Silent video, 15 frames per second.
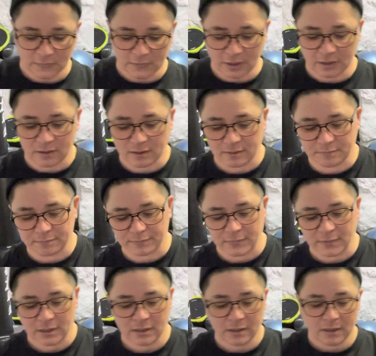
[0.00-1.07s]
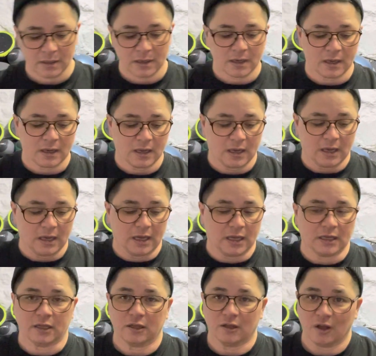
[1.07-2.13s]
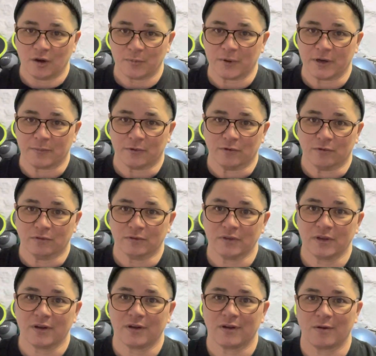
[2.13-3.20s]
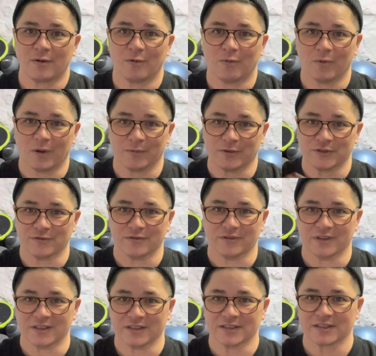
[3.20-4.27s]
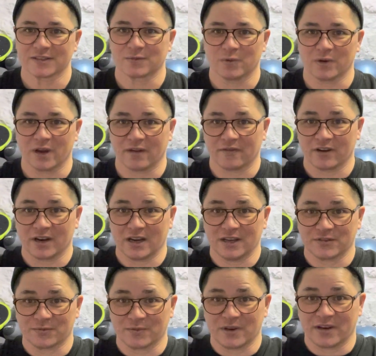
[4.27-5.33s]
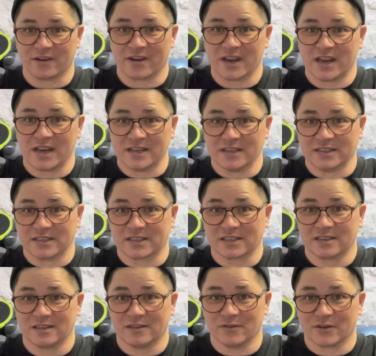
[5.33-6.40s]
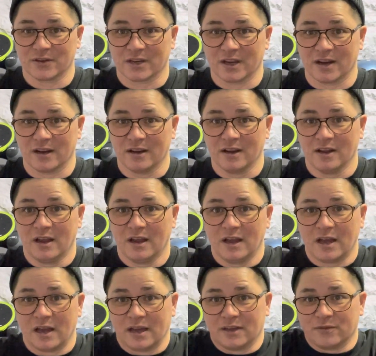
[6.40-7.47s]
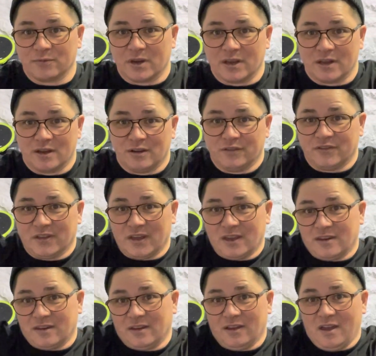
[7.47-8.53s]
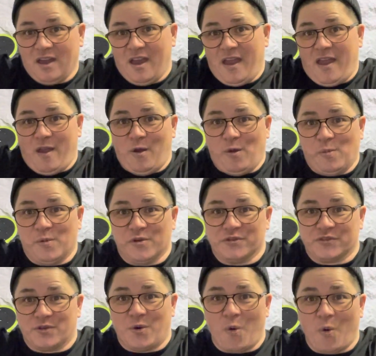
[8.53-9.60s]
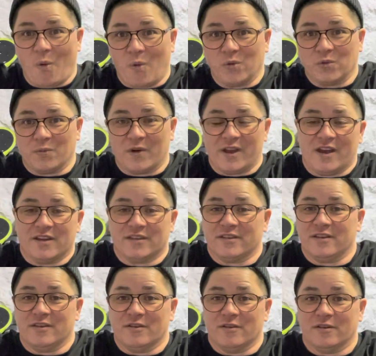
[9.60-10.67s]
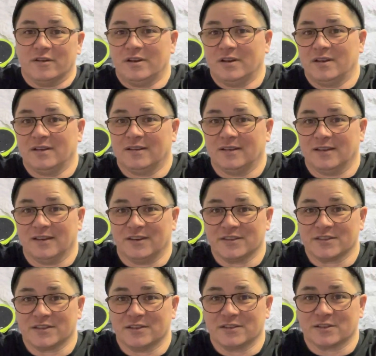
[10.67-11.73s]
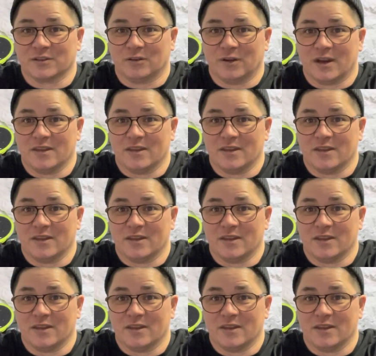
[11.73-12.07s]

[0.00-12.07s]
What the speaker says: And a lot of people, when we do this, we have our hands around our heads, okay? Hands around our heads and elbows all the way out here. And I see this a lot.